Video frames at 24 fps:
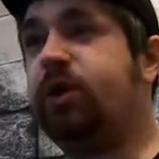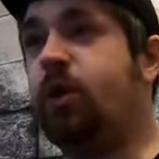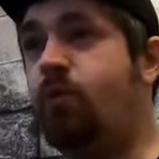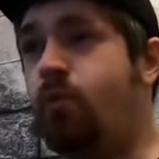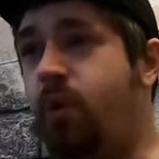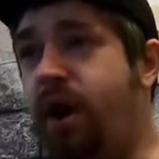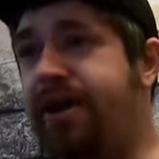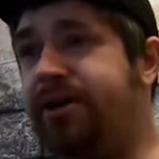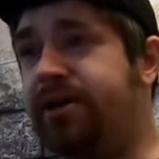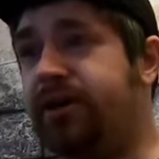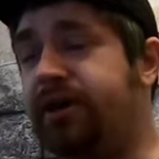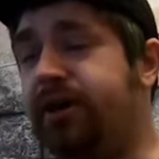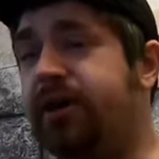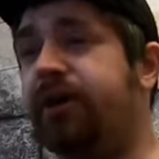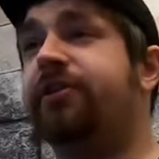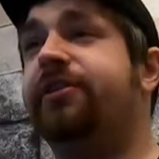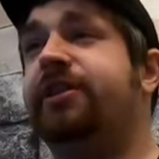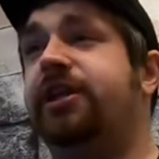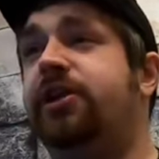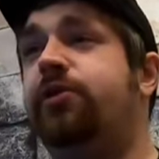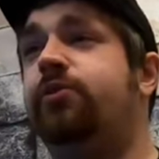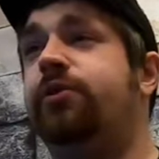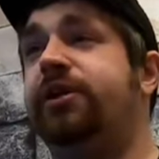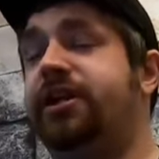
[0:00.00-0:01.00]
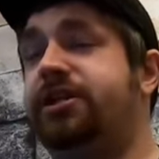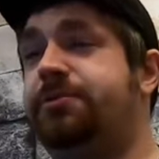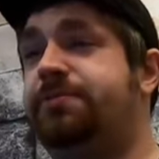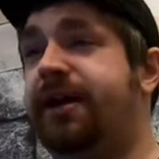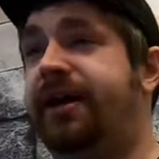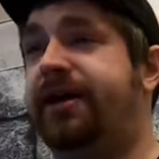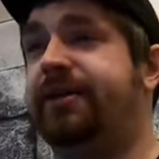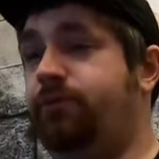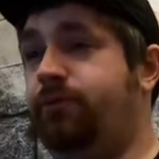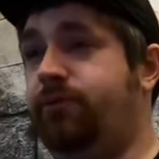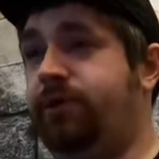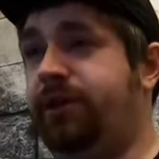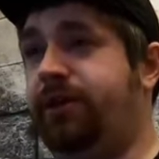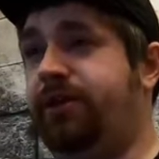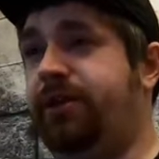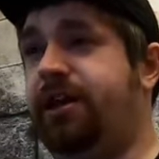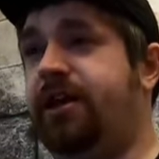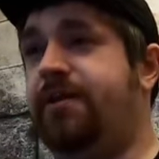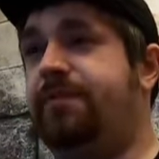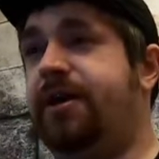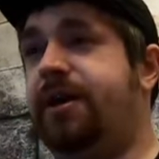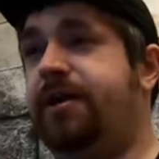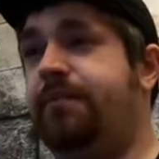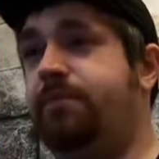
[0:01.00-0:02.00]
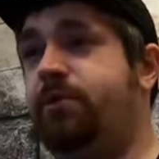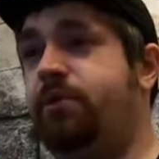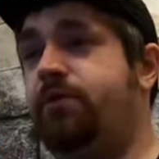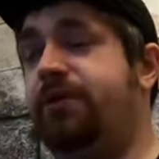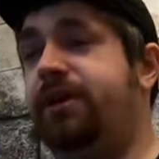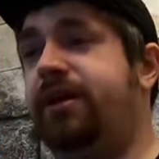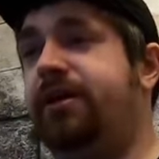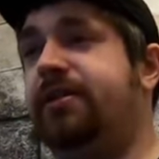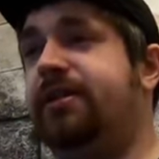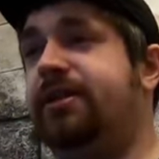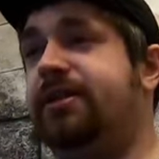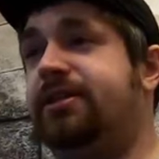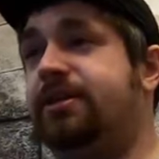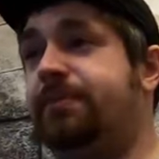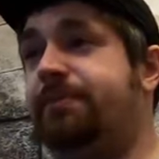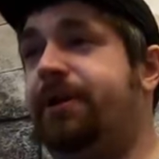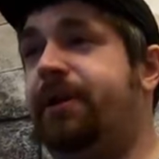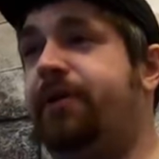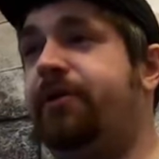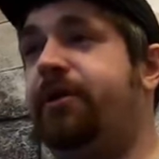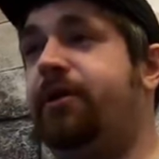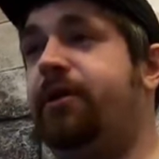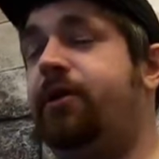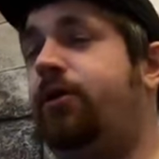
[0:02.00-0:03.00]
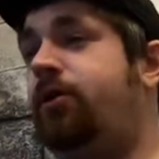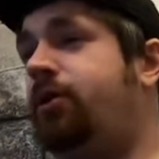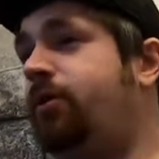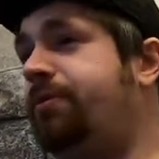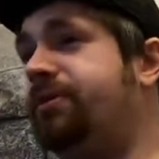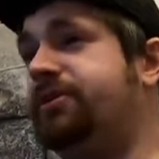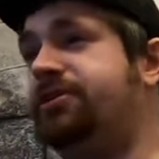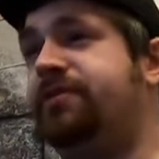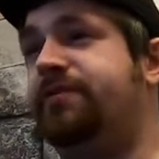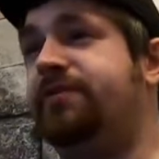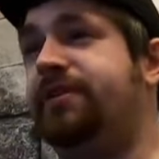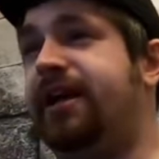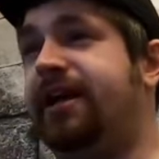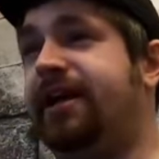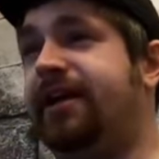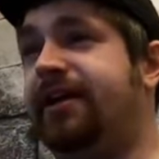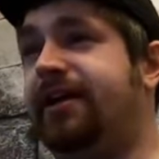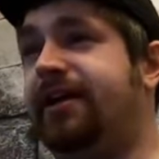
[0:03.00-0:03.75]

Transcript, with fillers: Way darker than you would expect when you think about a movie that's about a whole bunch of naked